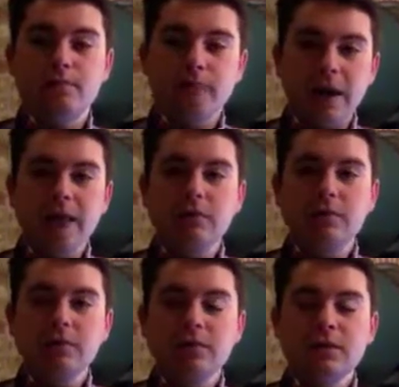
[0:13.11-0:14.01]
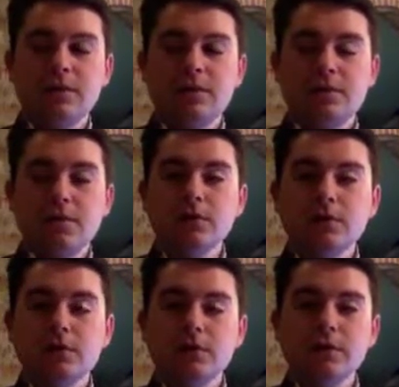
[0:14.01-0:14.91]
buying music as
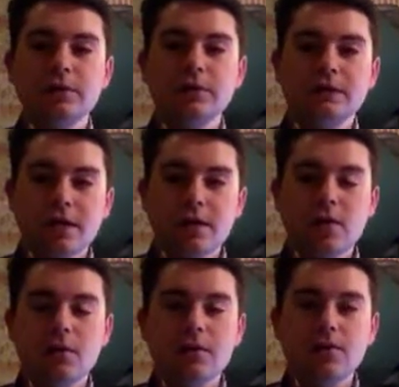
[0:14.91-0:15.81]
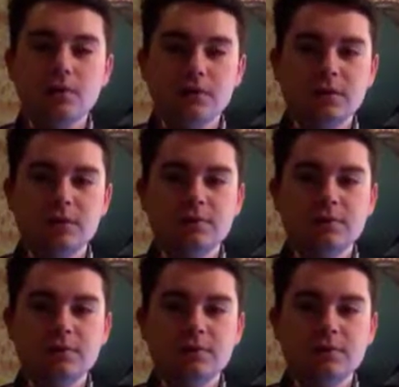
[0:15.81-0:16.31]
opposed to illegally downloading music.